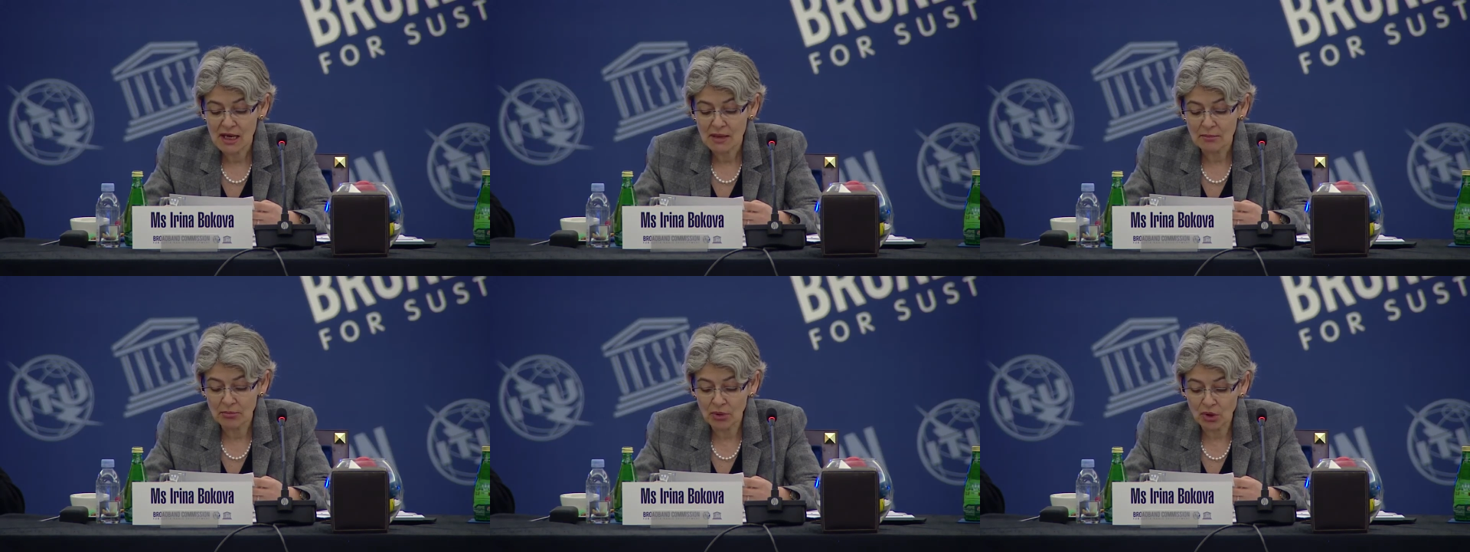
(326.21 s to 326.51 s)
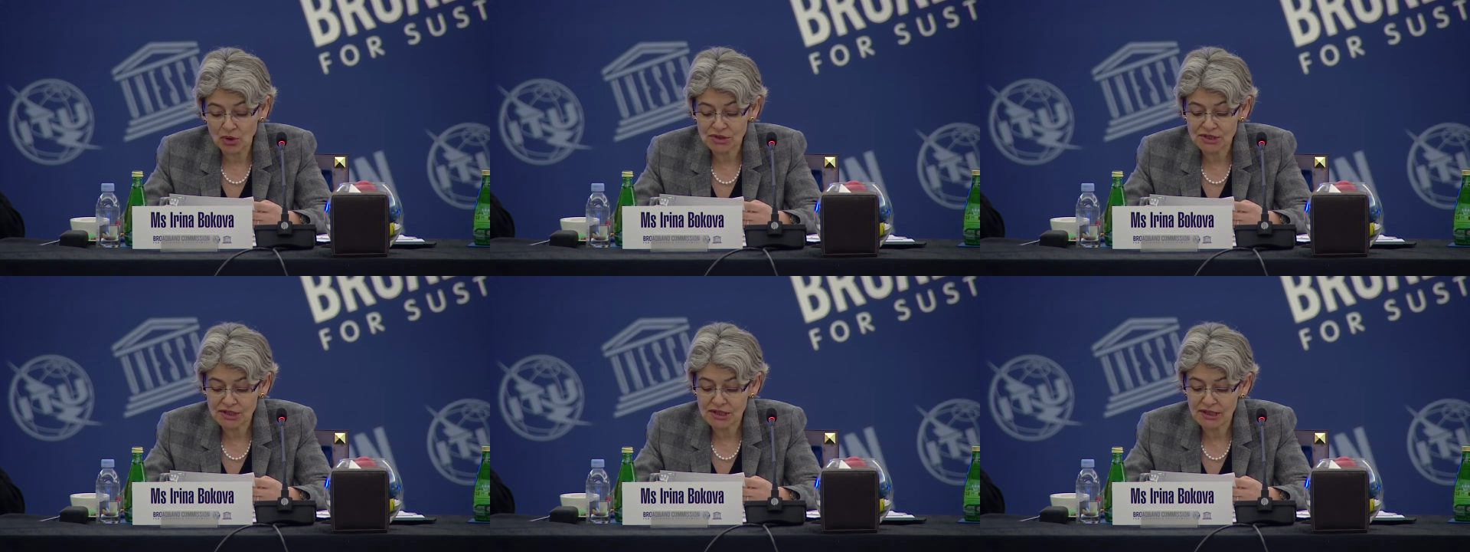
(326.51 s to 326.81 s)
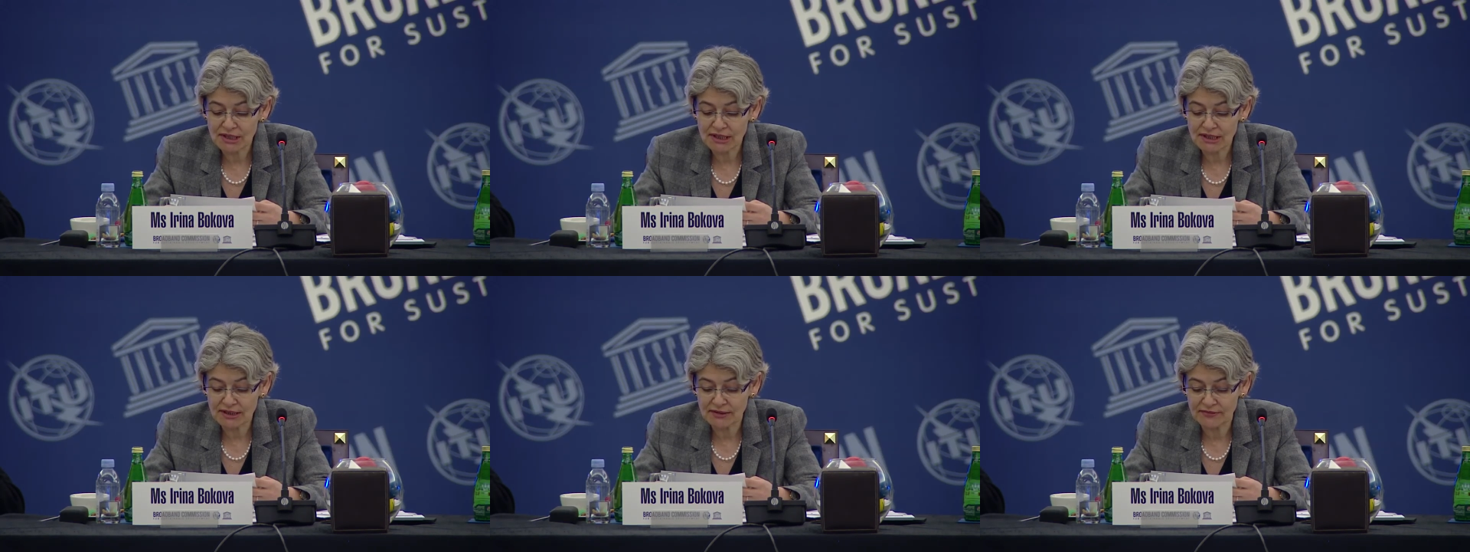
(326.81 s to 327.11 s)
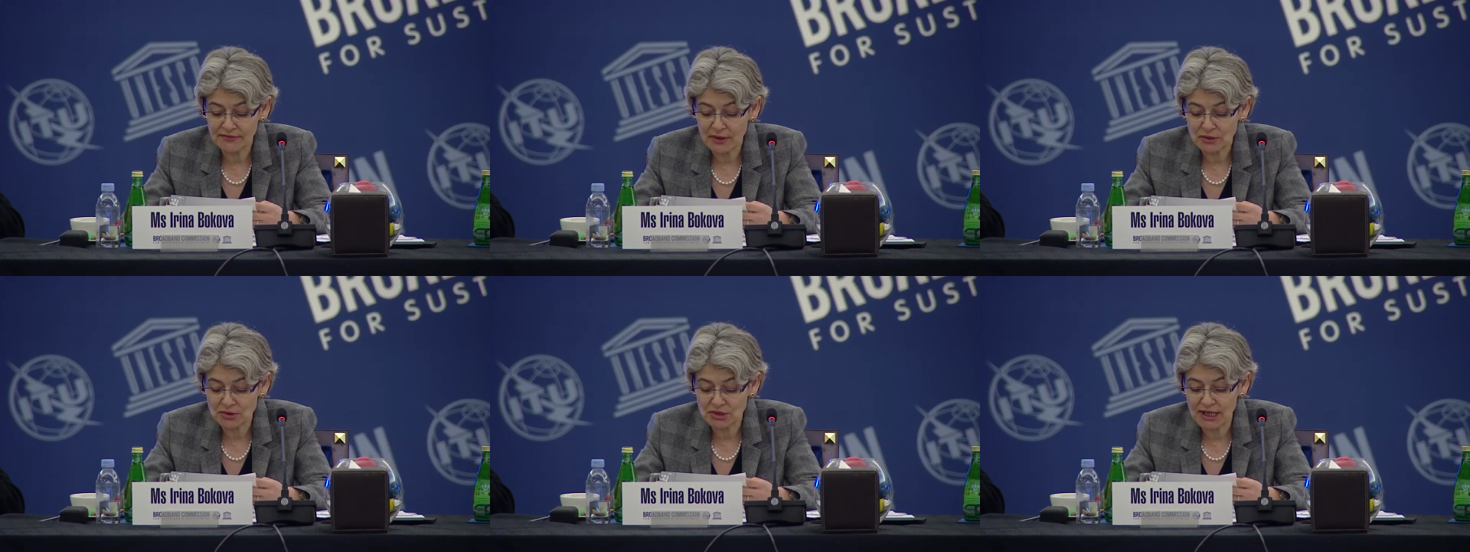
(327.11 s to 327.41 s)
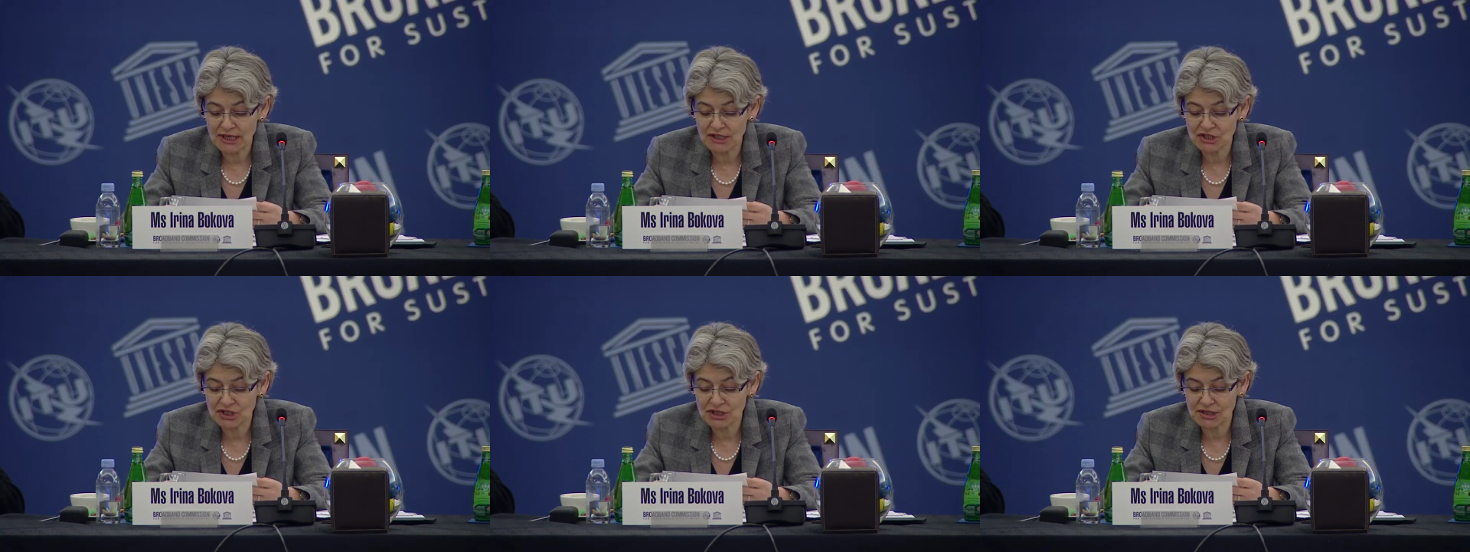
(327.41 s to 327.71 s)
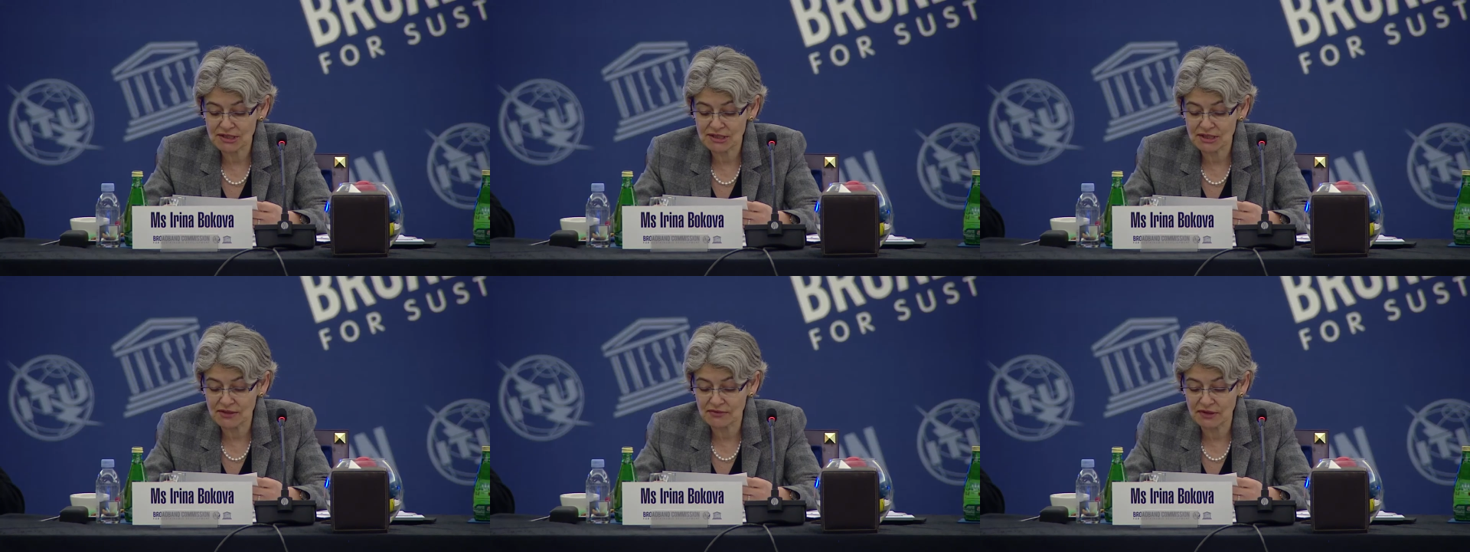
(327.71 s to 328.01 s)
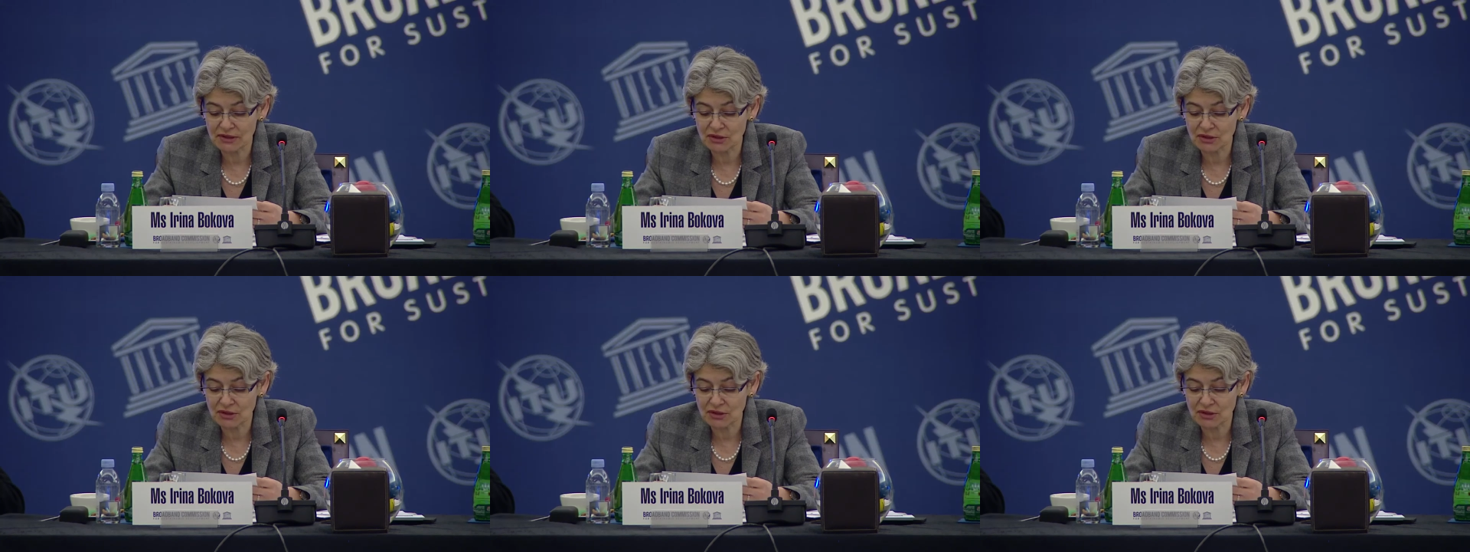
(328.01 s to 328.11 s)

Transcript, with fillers: bolstering the foundations of